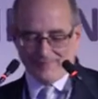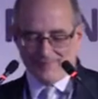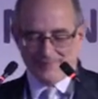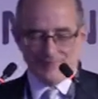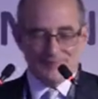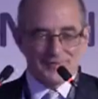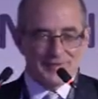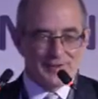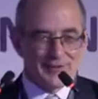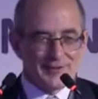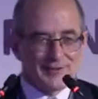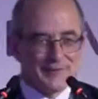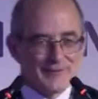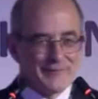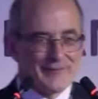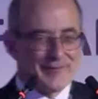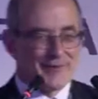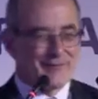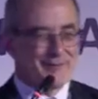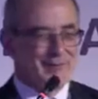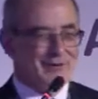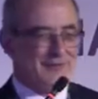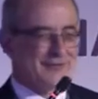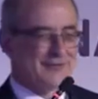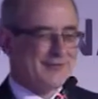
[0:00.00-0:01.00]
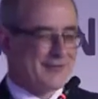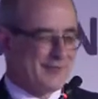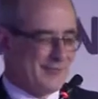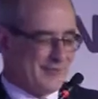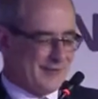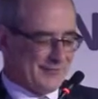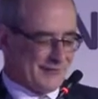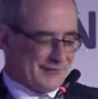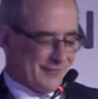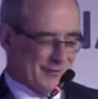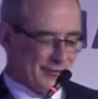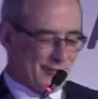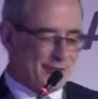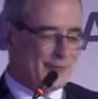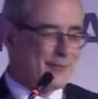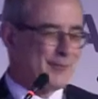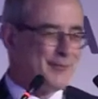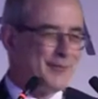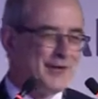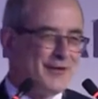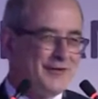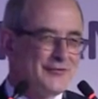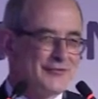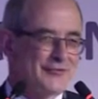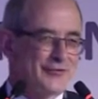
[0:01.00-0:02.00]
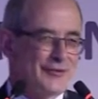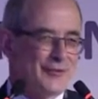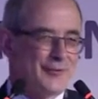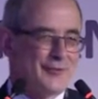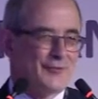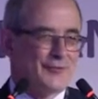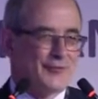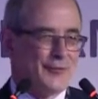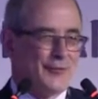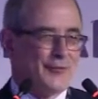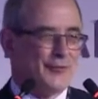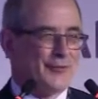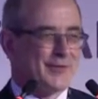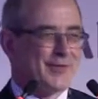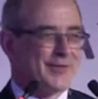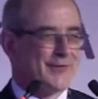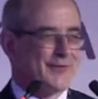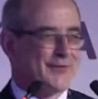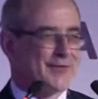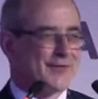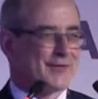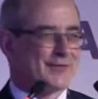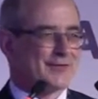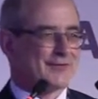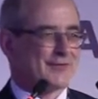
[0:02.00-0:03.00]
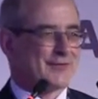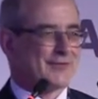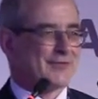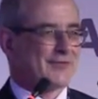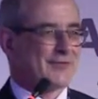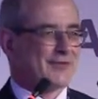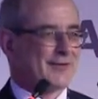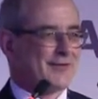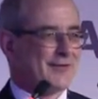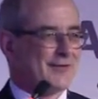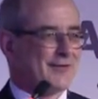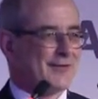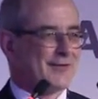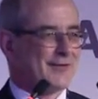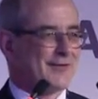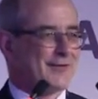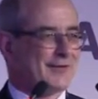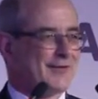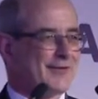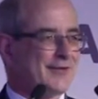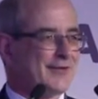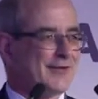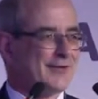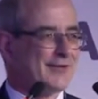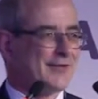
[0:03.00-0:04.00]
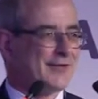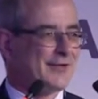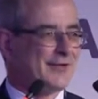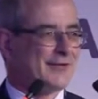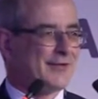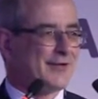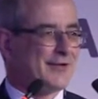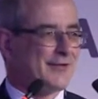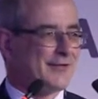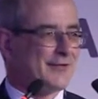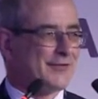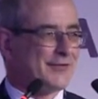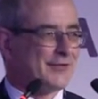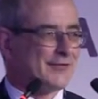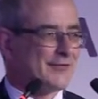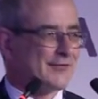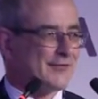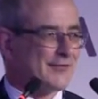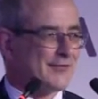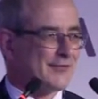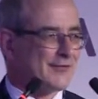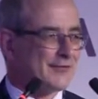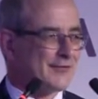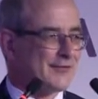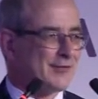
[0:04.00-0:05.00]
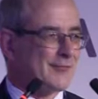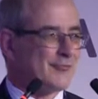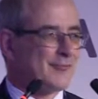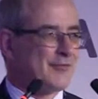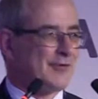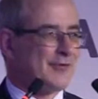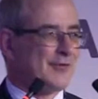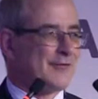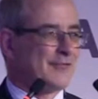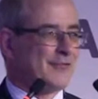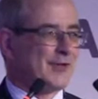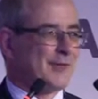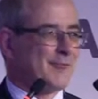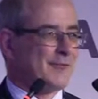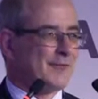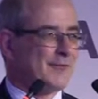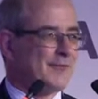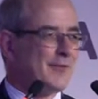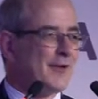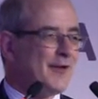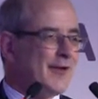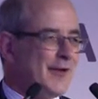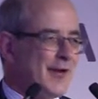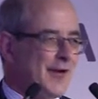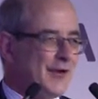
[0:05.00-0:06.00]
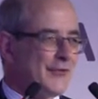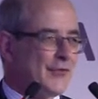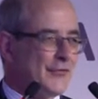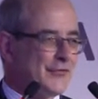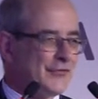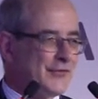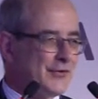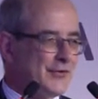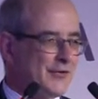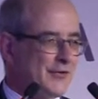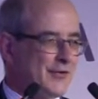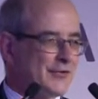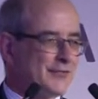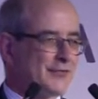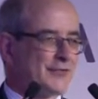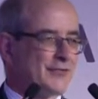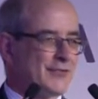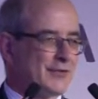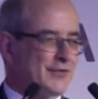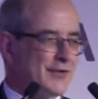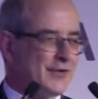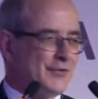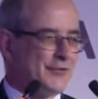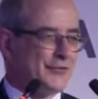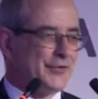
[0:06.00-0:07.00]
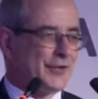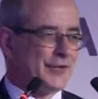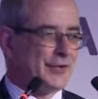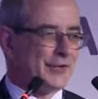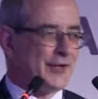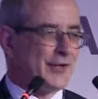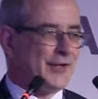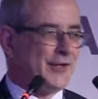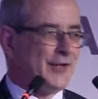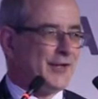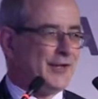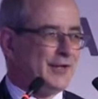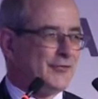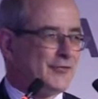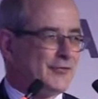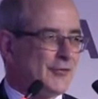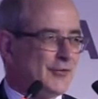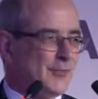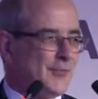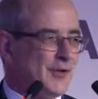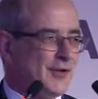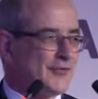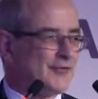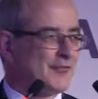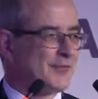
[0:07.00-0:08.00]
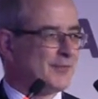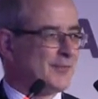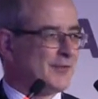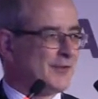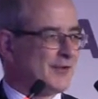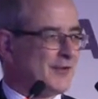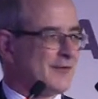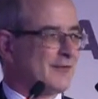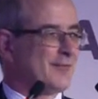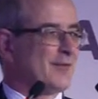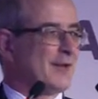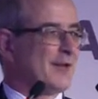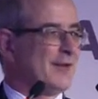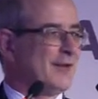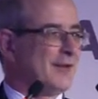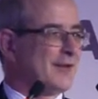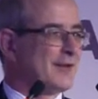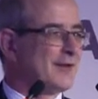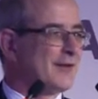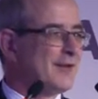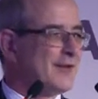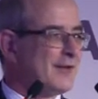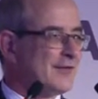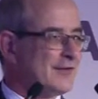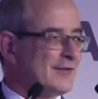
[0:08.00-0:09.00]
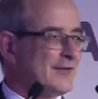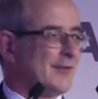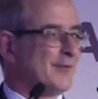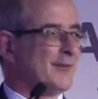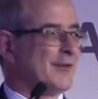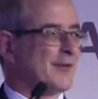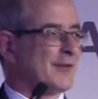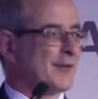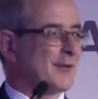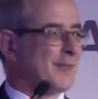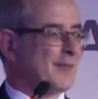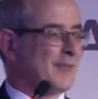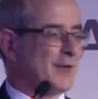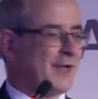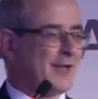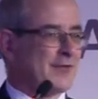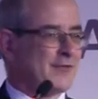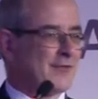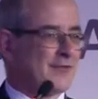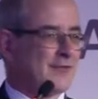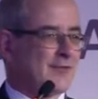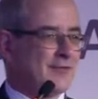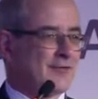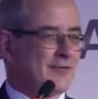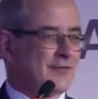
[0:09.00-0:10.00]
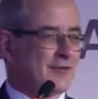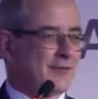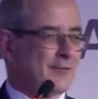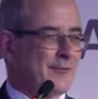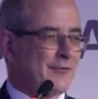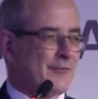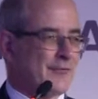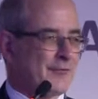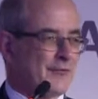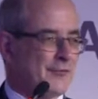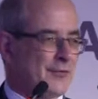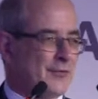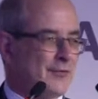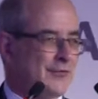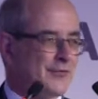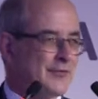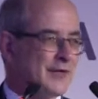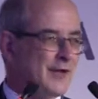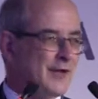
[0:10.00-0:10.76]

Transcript: Thank you very much to Mr. Ogunbanjo for giving us such a detailed de description of some of, and also not sort of gilding the lily too much, but explaining some of the complexities, some of the roots,